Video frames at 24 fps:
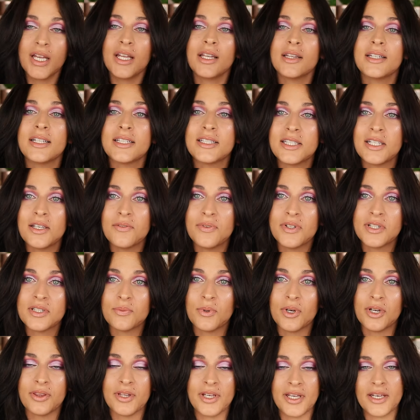let's see if it's
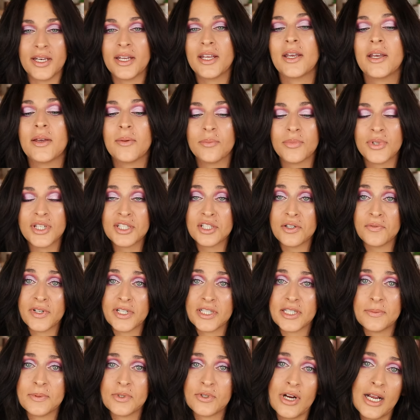worth it. Please don't forget
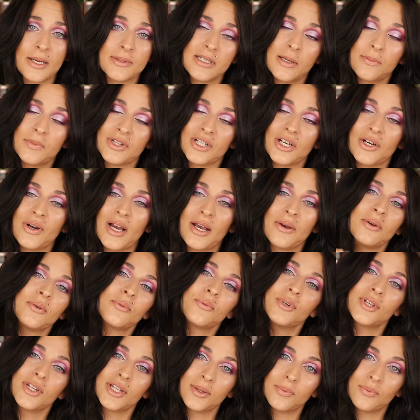to subscribe down below. I
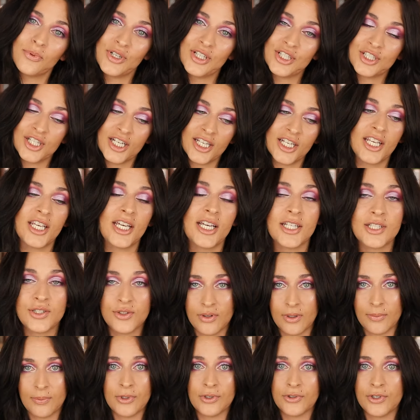would really appreciate it. I do
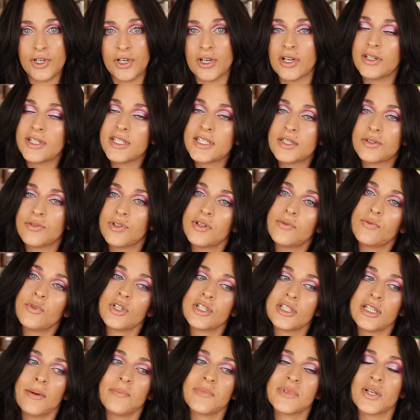upload here at least 3 to 4
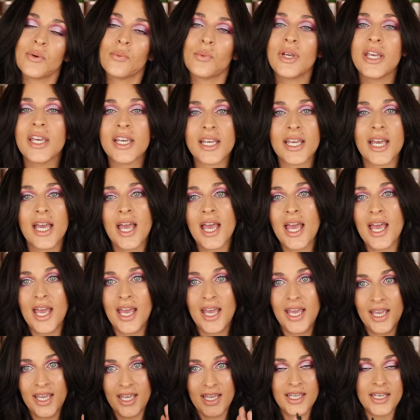times a week,
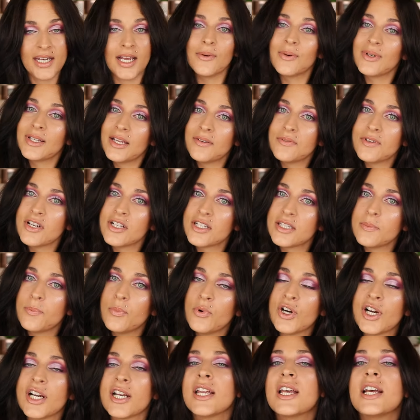and I would love your
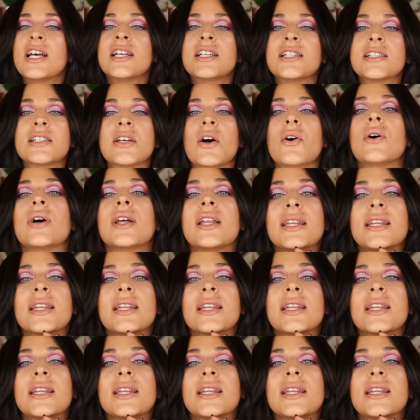support. So